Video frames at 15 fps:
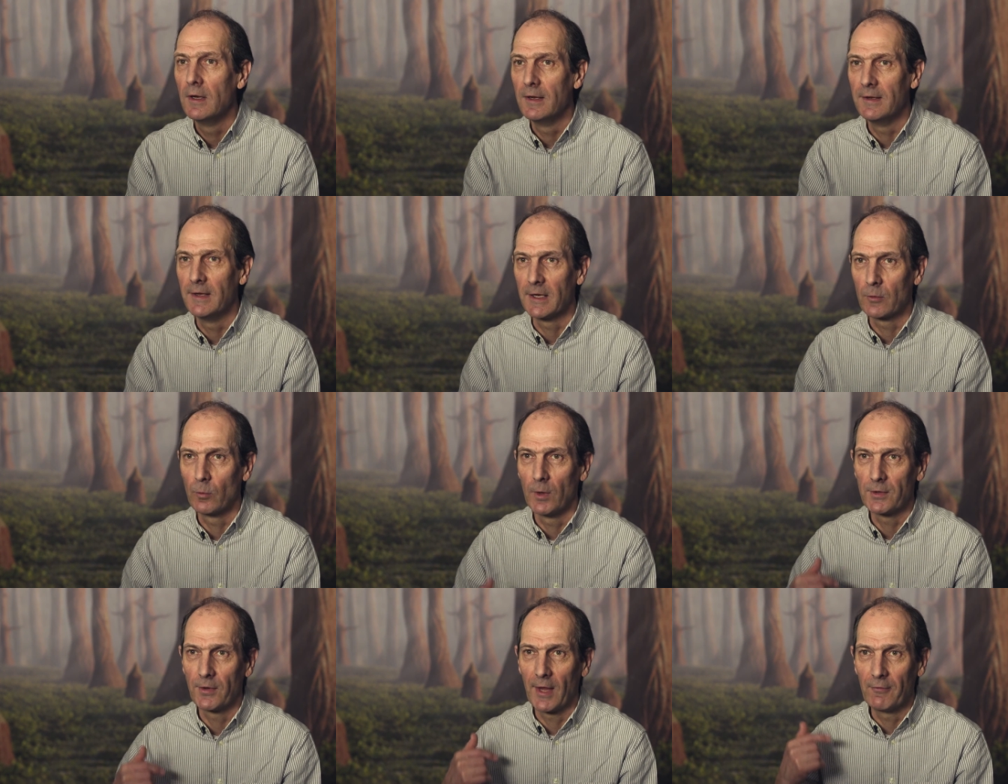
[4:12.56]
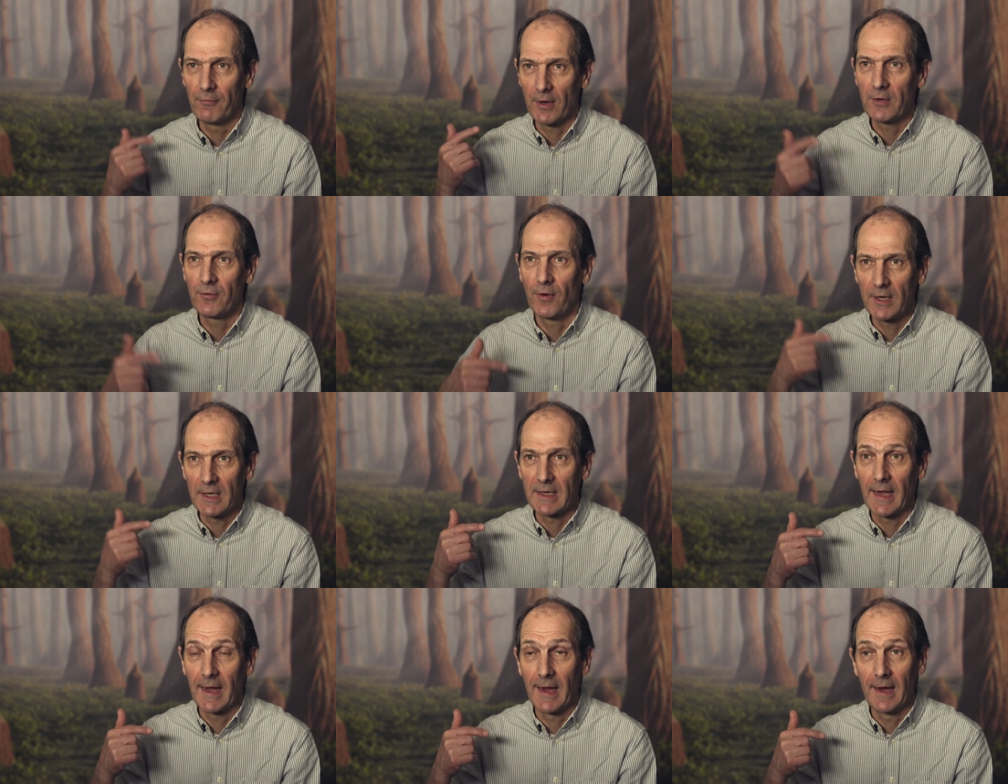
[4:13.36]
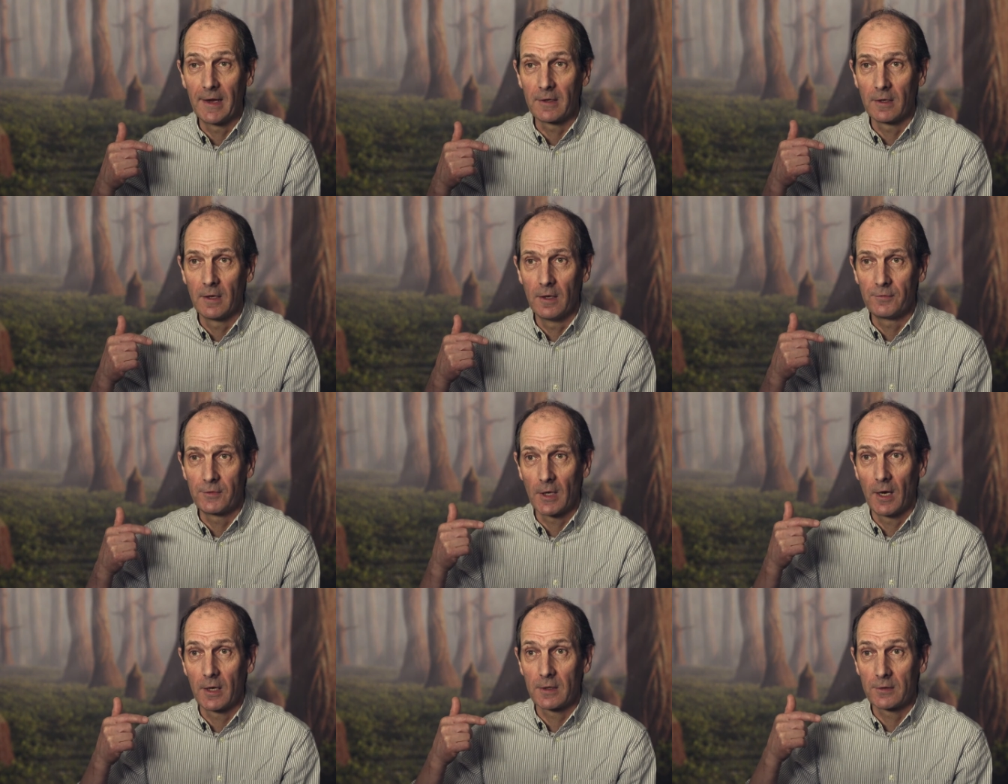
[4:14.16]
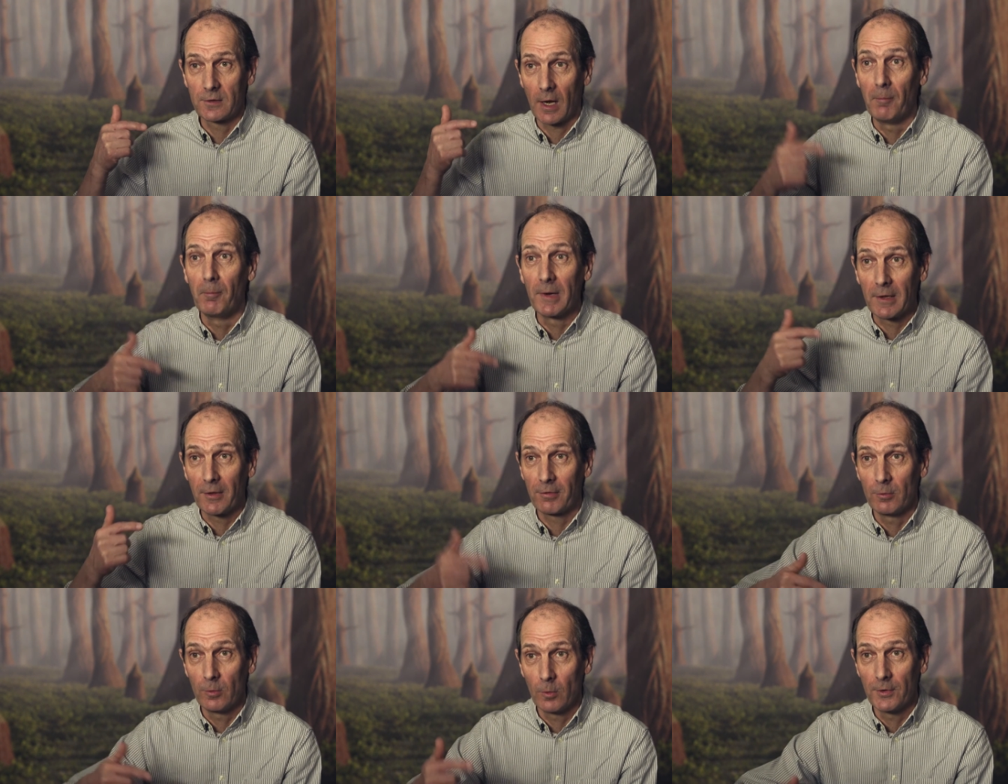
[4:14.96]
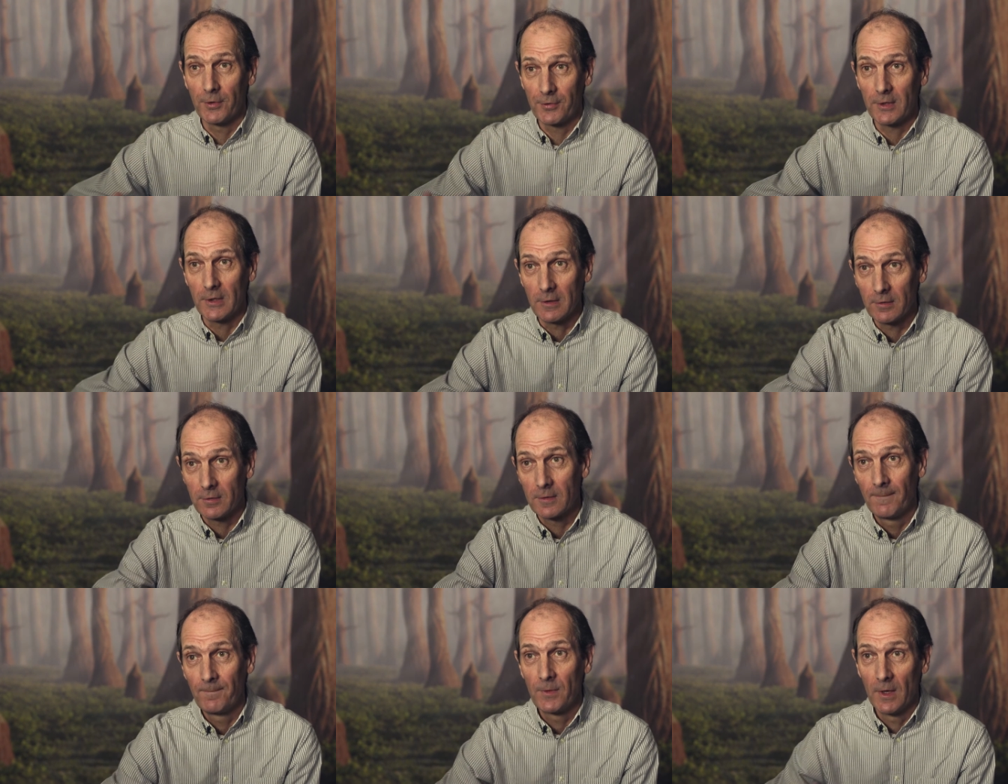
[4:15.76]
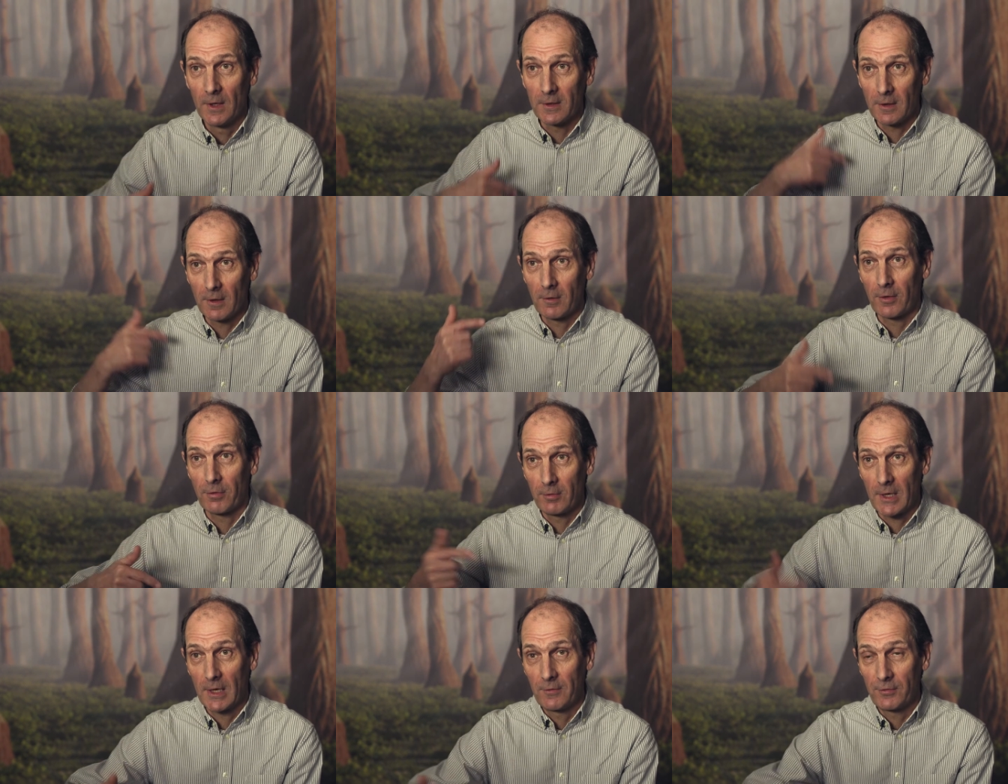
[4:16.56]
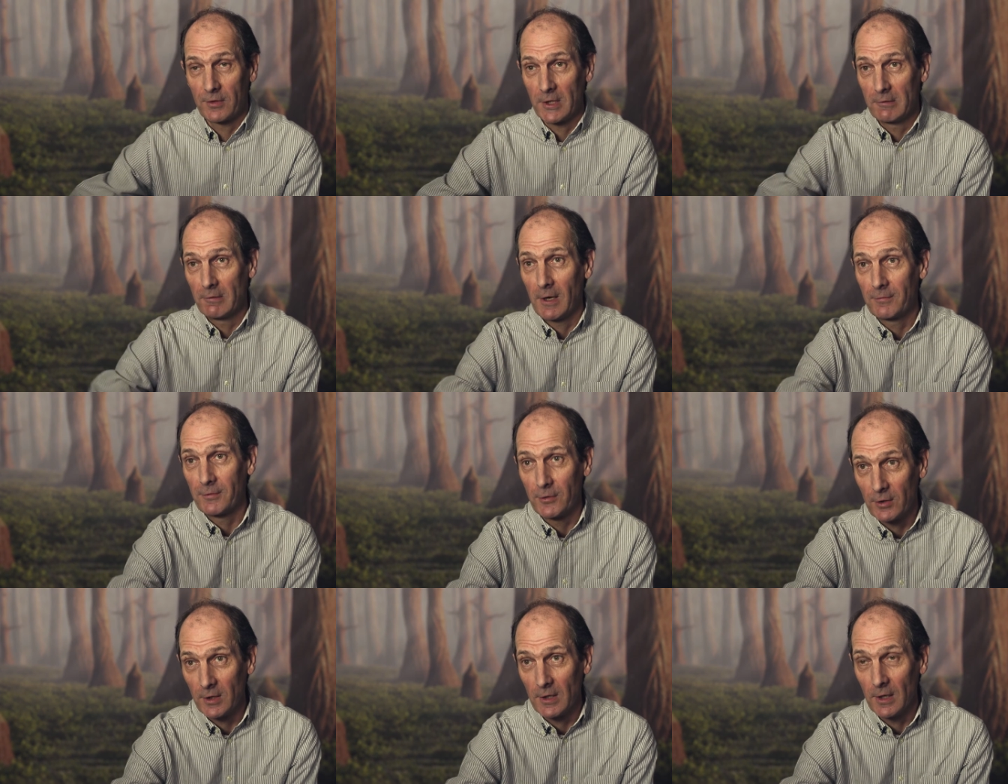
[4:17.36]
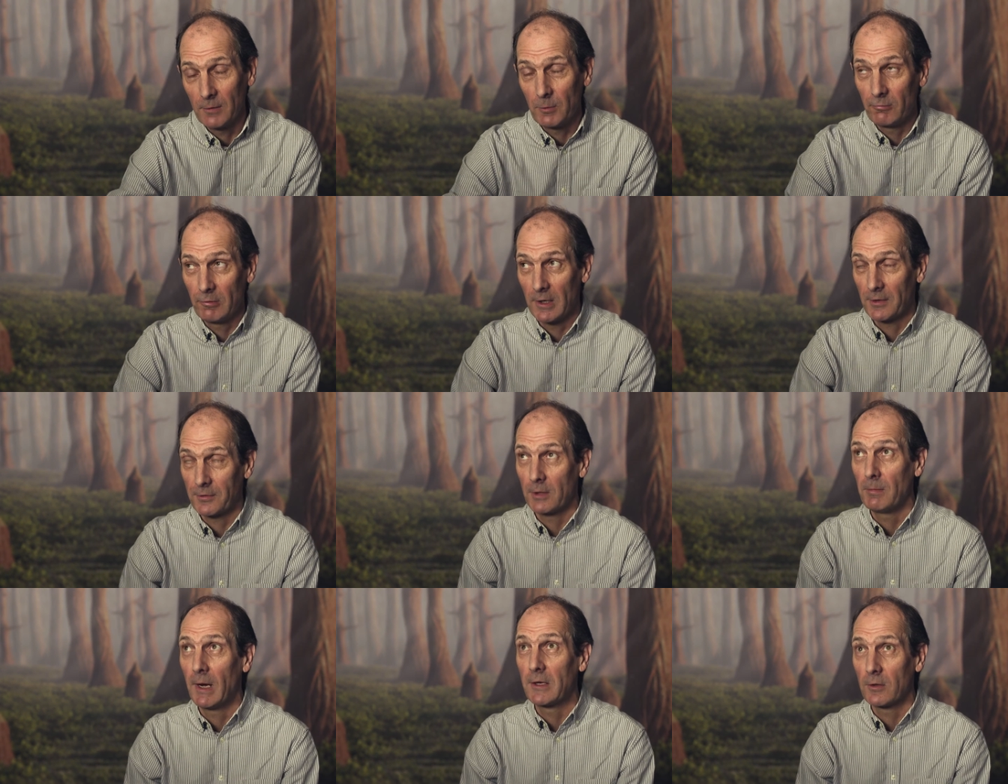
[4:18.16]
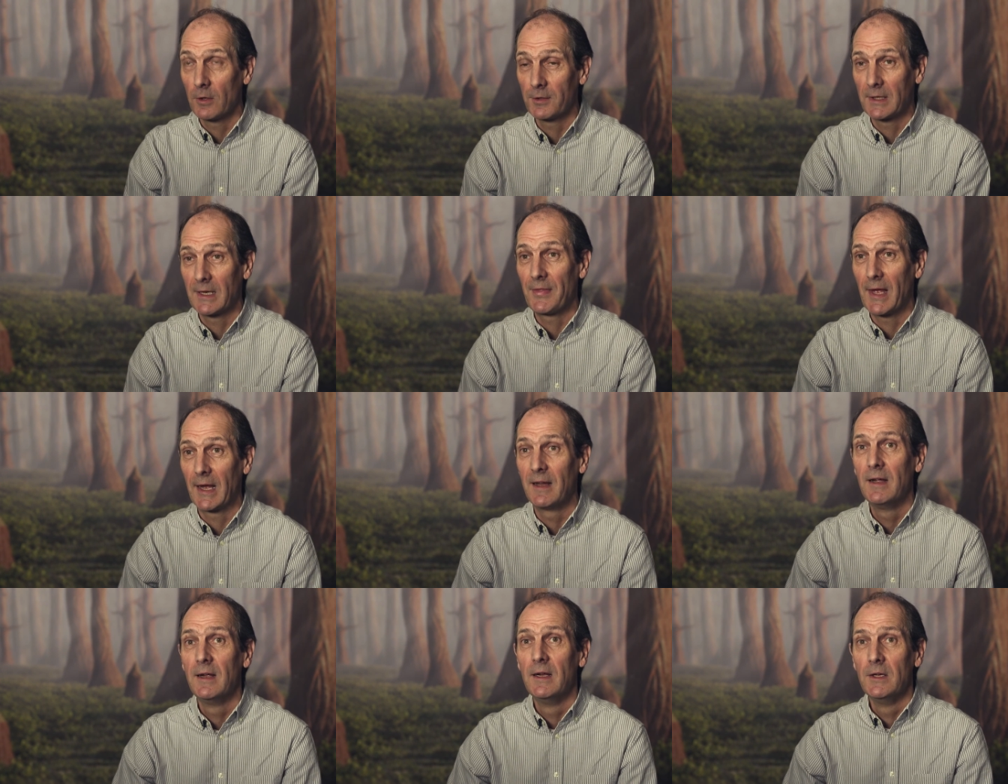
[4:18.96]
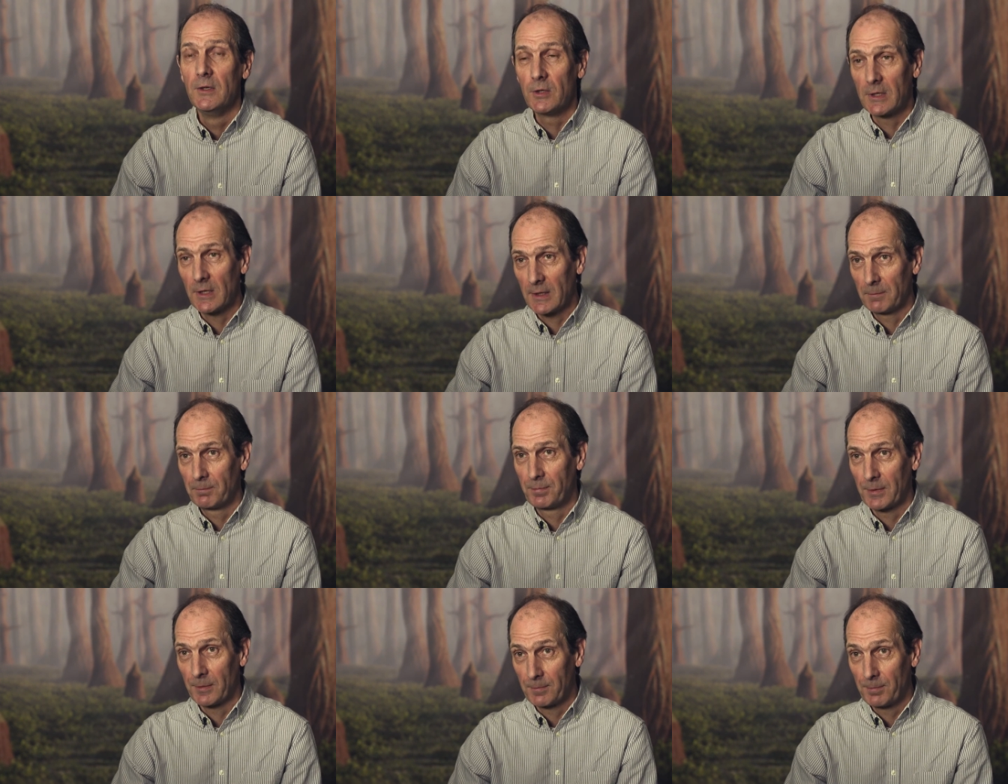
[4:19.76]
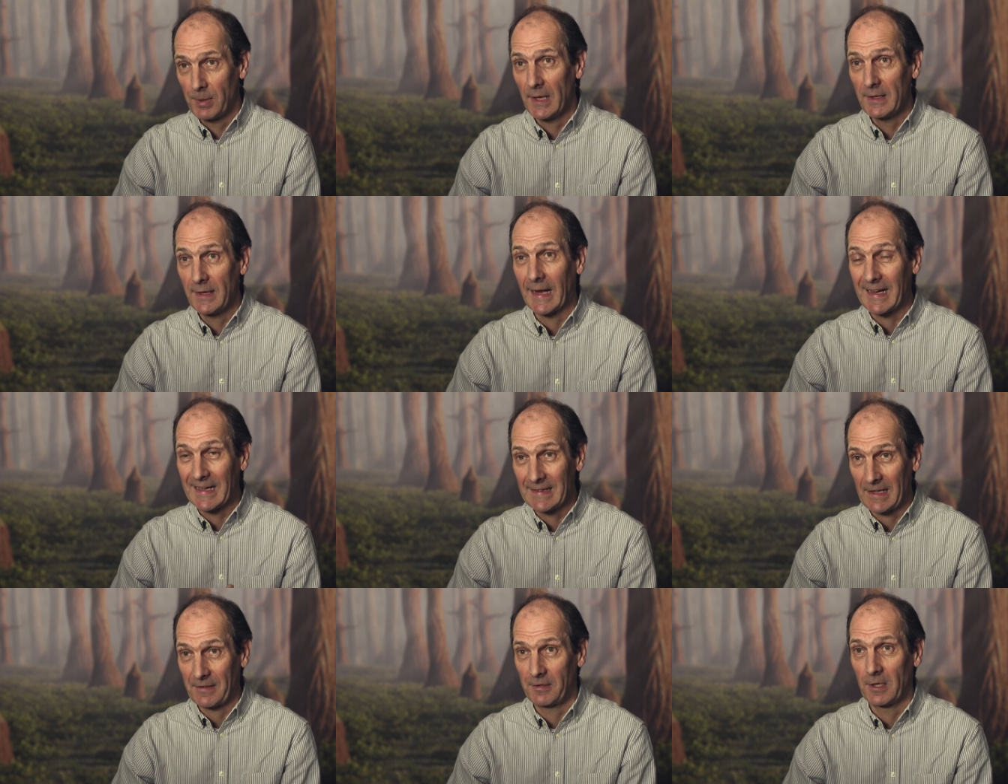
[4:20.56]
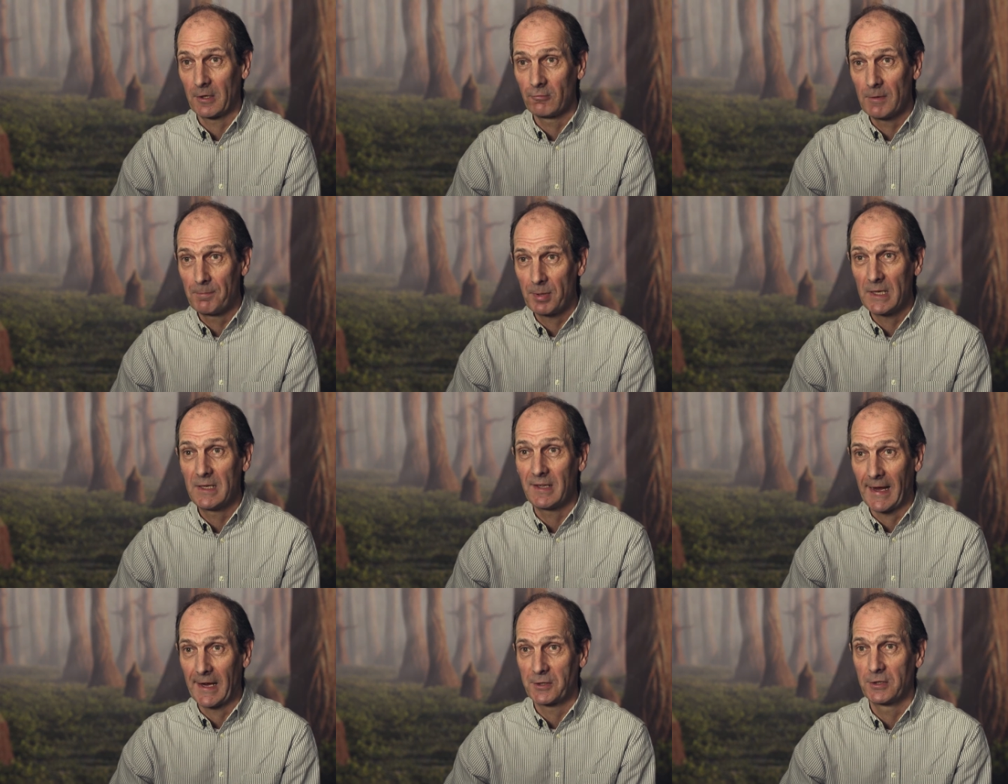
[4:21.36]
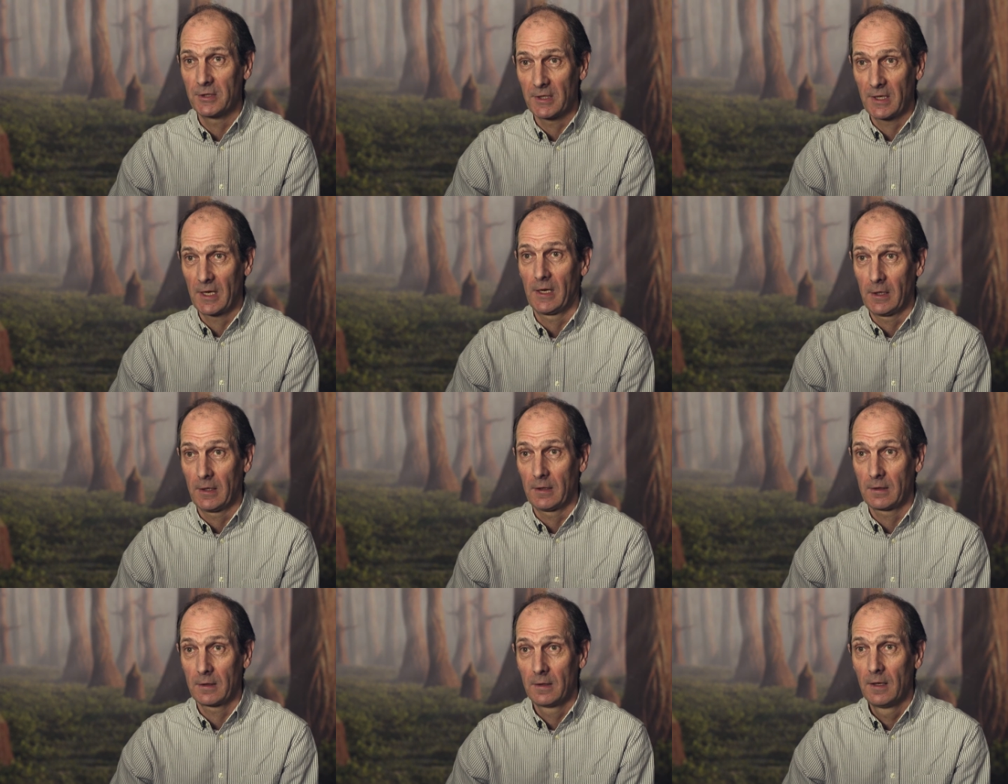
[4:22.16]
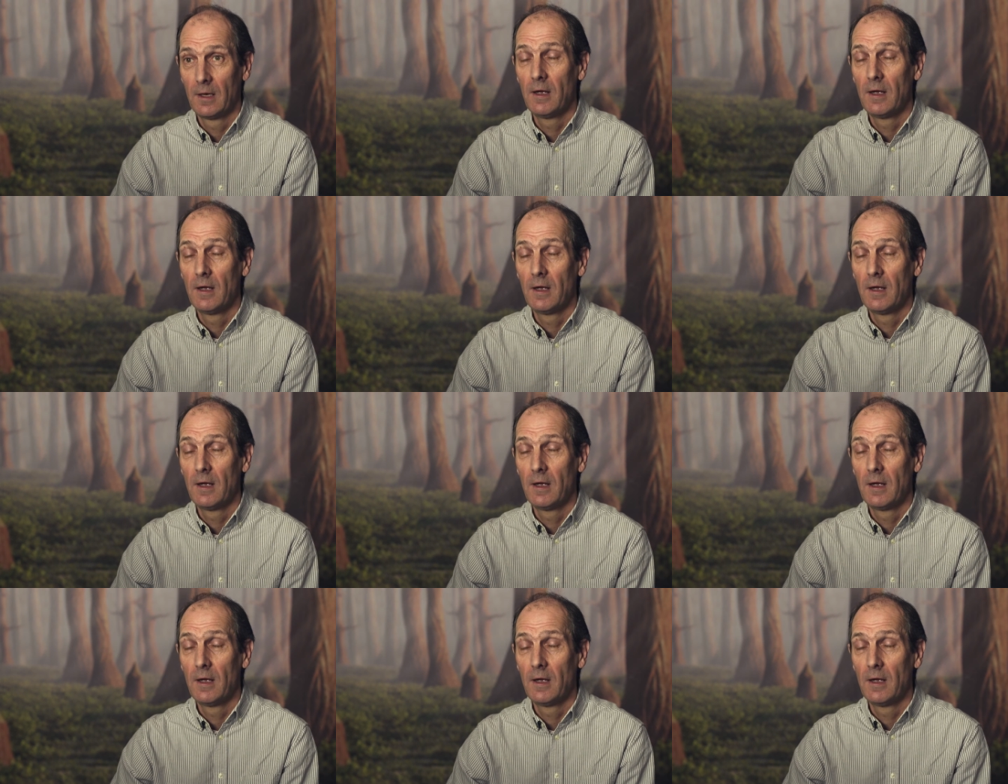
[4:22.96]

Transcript: Nick wanted that very funny gag of Doug tumbling through all the seats and going through kind of tier after tier and realize, oh my God, to get that, you're going to, playing that classic repeat action gag,